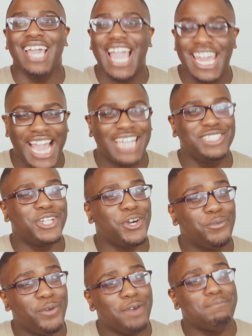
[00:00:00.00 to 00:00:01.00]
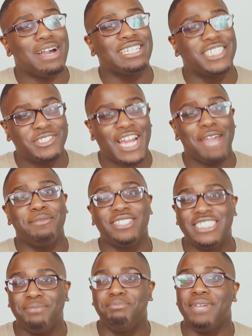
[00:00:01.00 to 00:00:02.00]
And I don't want my subscribers
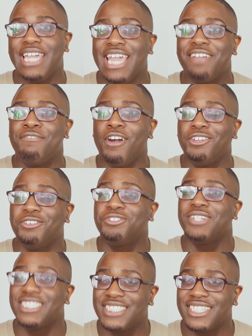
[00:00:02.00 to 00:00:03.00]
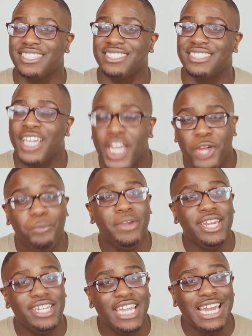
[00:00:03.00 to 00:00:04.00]
to be involved with Tristans.
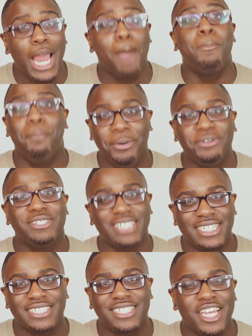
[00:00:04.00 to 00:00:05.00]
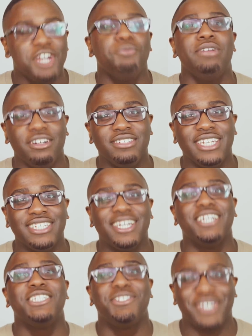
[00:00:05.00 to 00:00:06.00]
We need papooses. We don't need
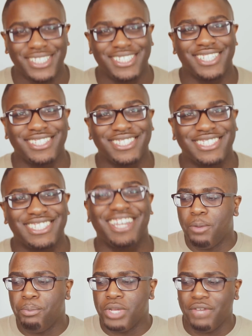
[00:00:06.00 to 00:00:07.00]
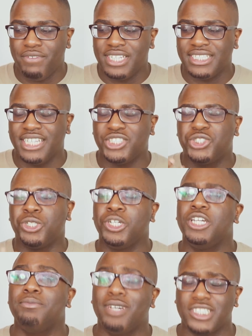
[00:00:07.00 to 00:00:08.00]
Tristans. Don't put your feelings in it
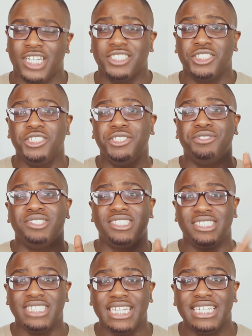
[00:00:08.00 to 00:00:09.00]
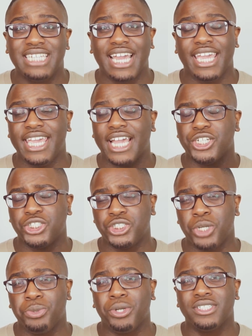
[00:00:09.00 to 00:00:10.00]
too much until you see that he has
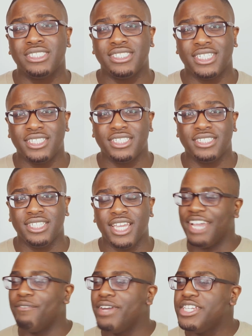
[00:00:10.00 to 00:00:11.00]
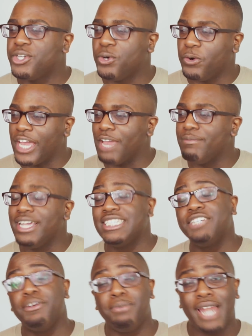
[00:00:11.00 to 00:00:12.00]
shown consistency. When you call him, is
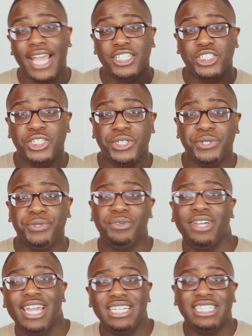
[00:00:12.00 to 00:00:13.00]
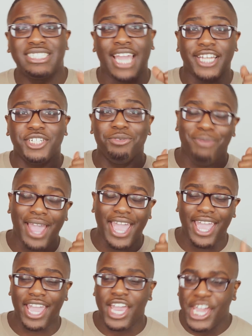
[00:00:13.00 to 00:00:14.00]
he replying to you in a sketchy
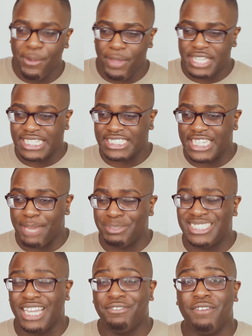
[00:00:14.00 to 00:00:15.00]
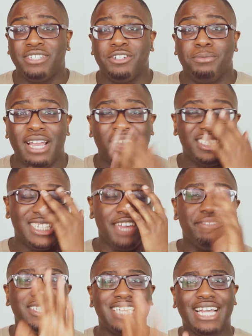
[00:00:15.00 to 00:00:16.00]
way? When you're texting him, he's taking forever to reply. Because
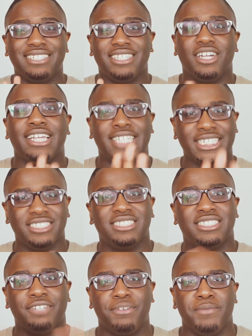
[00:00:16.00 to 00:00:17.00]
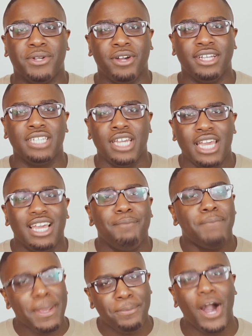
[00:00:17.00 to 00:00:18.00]
even texting, okay, texting is different because
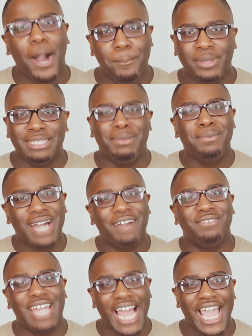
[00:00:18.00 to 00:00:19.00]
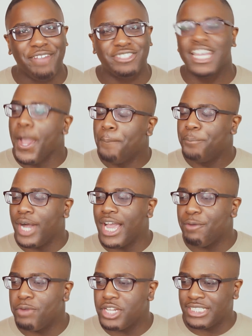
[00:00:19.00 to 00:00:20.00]
people are busy. People have lives.
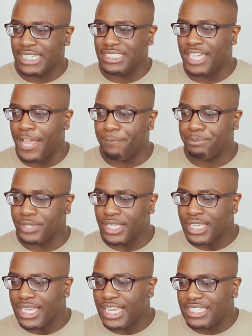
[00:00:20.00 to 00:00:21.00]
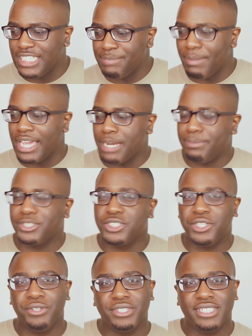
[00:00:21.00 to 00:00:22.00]
But when you're texting him, is he making up
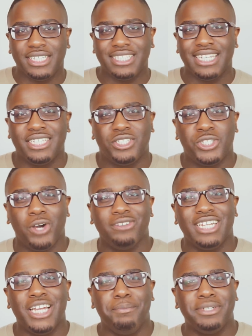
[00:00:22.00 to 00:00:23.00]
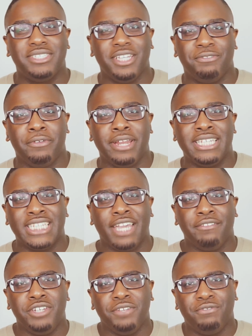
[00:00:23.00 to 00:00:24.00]
excuses? Is his tone a little bit different? Is he
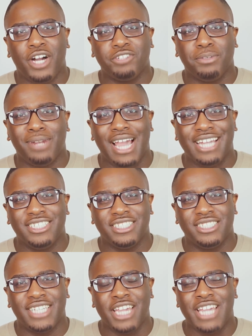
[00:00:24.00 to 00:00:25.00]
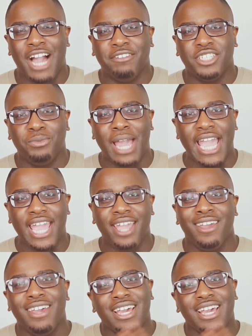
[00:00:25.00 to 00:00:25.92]
giving you fast reply just to get you out of the way?